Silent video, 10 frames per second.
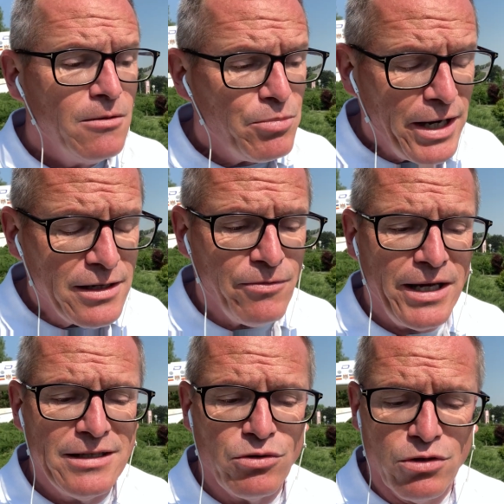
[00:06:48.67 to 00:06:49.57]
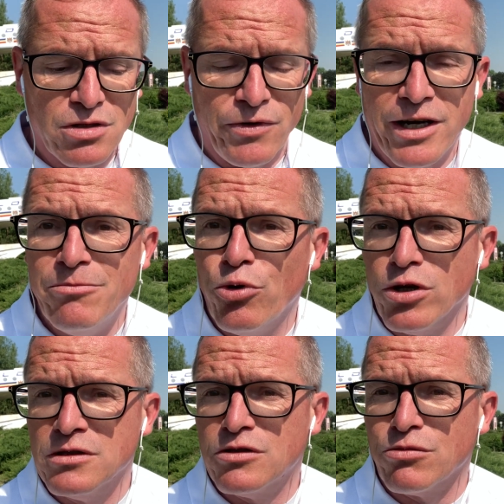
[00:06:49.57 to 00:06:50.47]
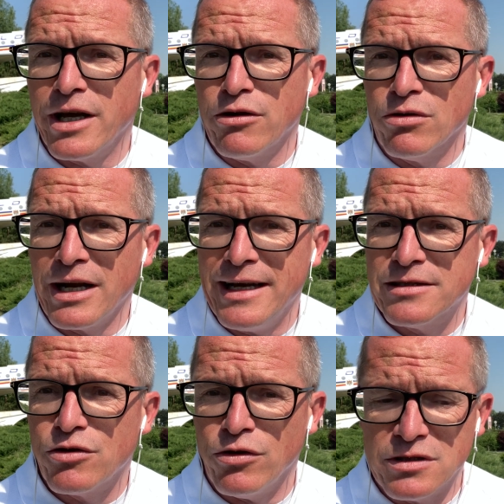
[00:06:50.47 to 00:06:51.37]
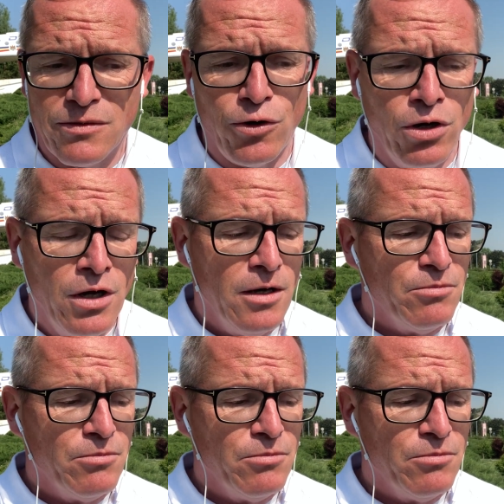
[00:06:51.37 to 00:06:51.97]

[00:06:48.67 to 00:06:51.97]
By the way, it's also very important to recognize Kosovo,